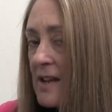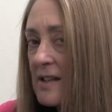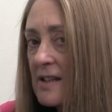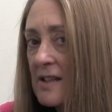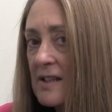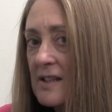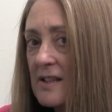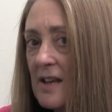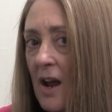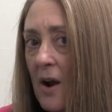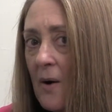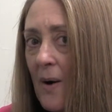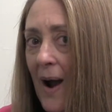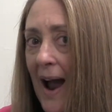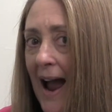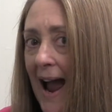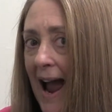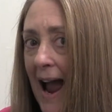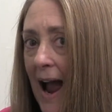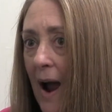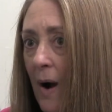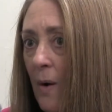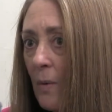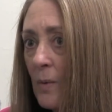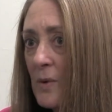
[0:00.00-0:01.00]
So,
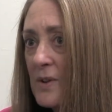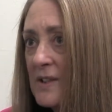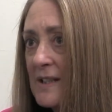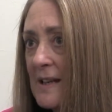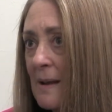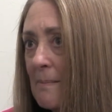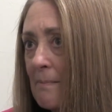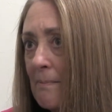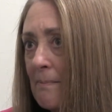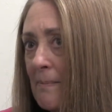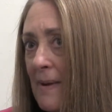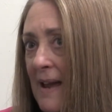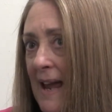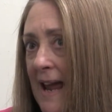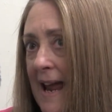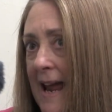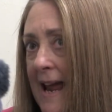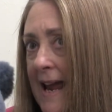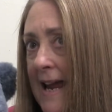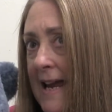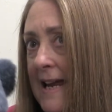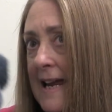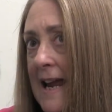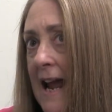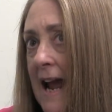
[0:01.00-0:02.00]
how would it
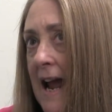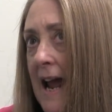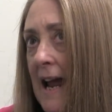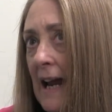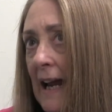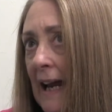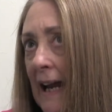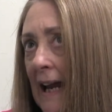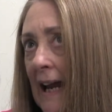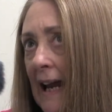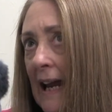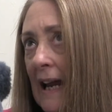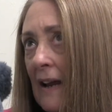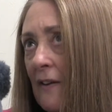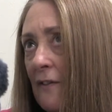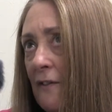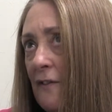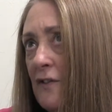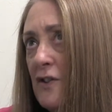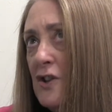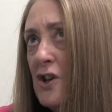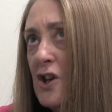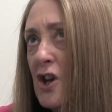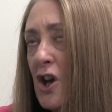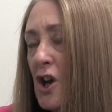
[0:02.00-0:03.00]
be
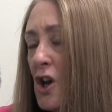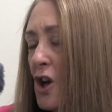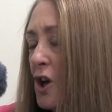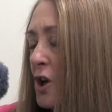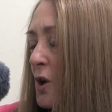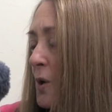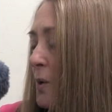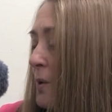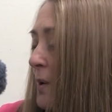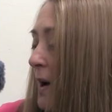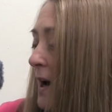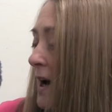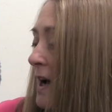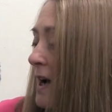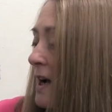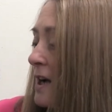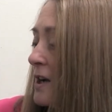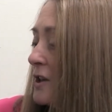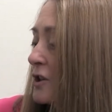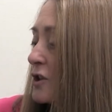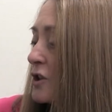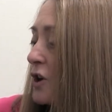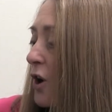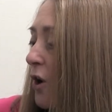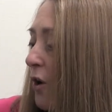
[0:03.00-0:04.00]
if you
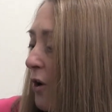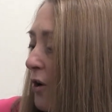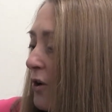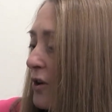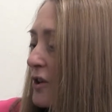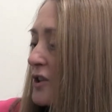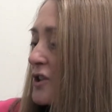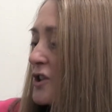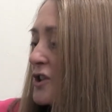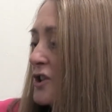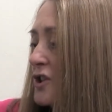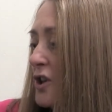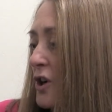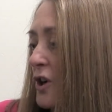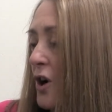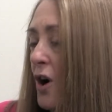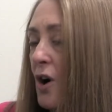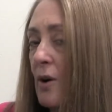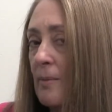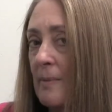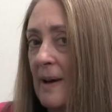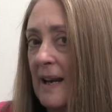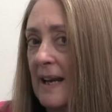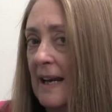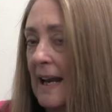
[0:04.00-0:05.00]
talked to
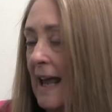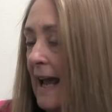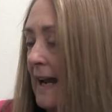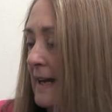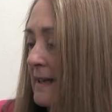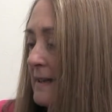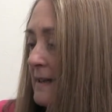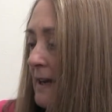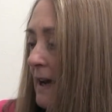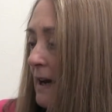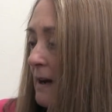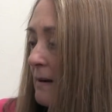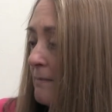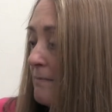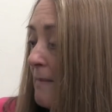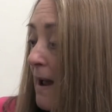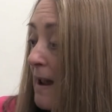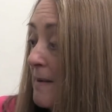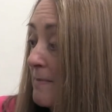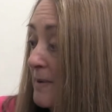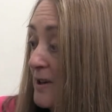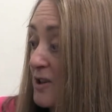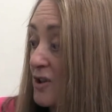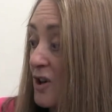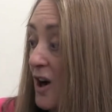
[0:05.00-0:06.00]
Uman later?
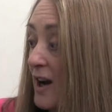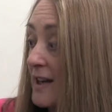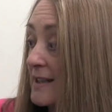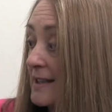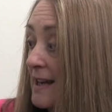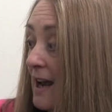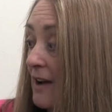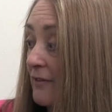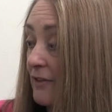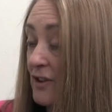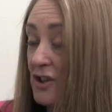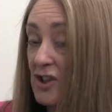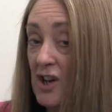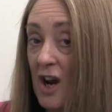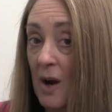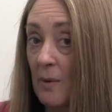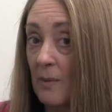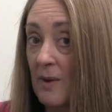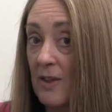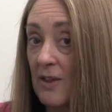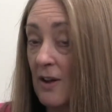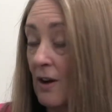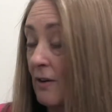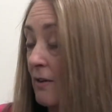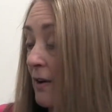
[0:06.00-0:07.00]
Maybe tried to have a chat
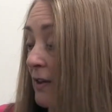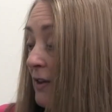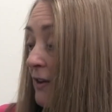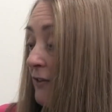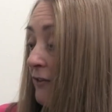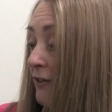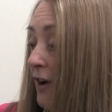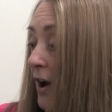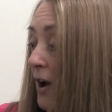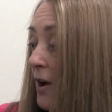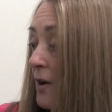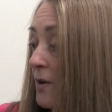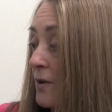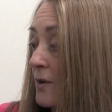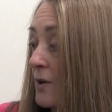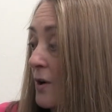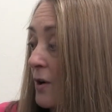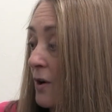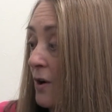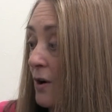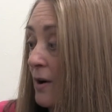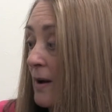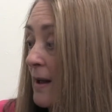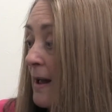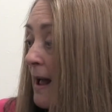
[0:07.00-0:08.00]
with her on the phone
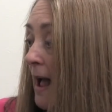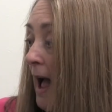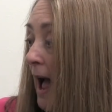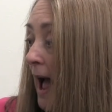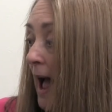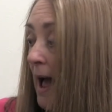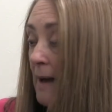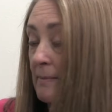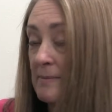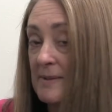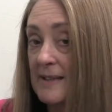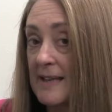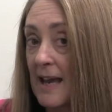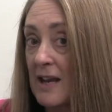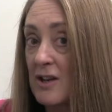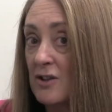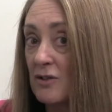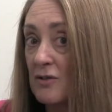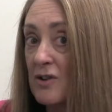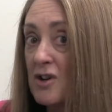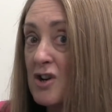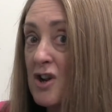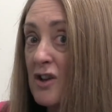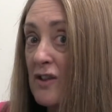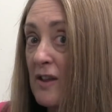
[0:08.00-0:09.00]
or um, send
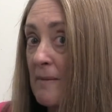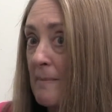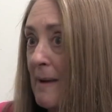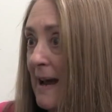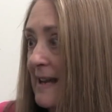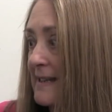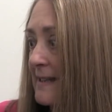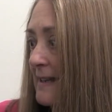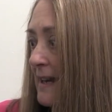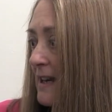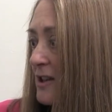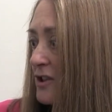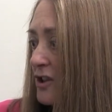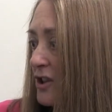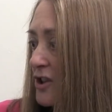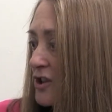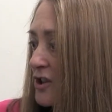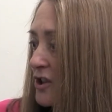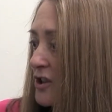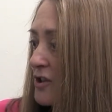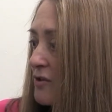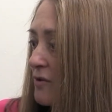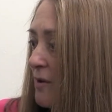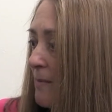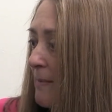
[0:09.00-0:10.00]
her another message and
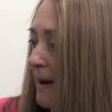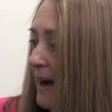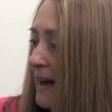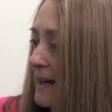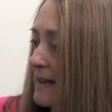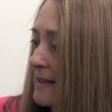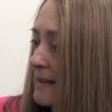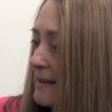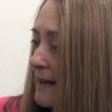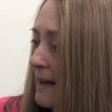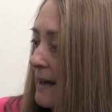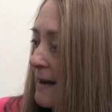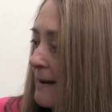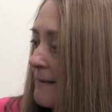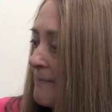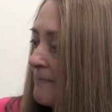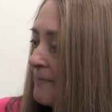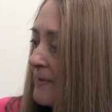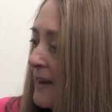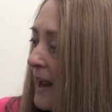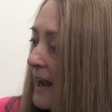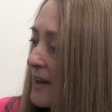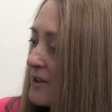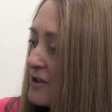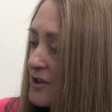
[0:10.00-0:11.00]
just remind her
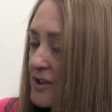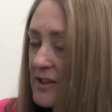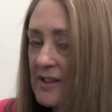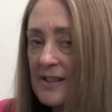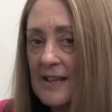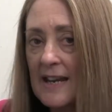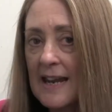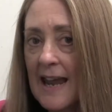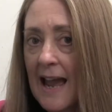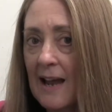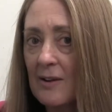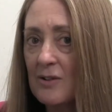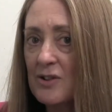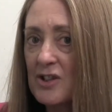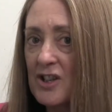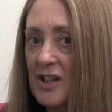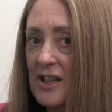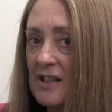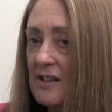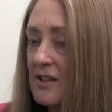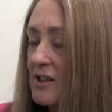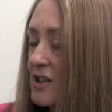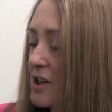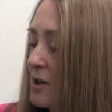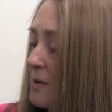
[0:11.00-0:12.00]
and just see how
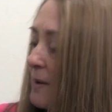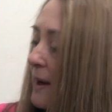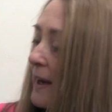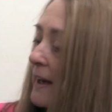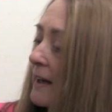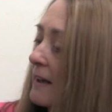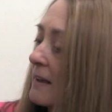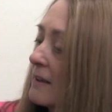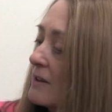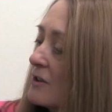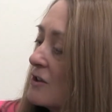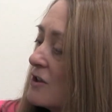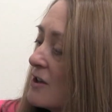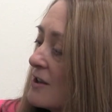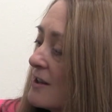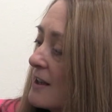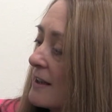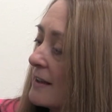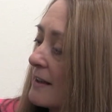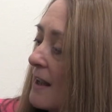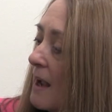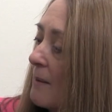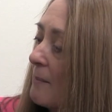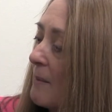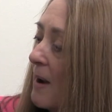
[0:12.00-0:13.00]
she's doing. Do you
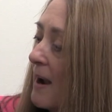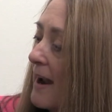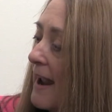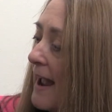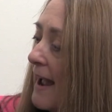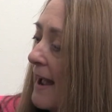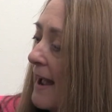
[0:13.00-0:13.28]
think that might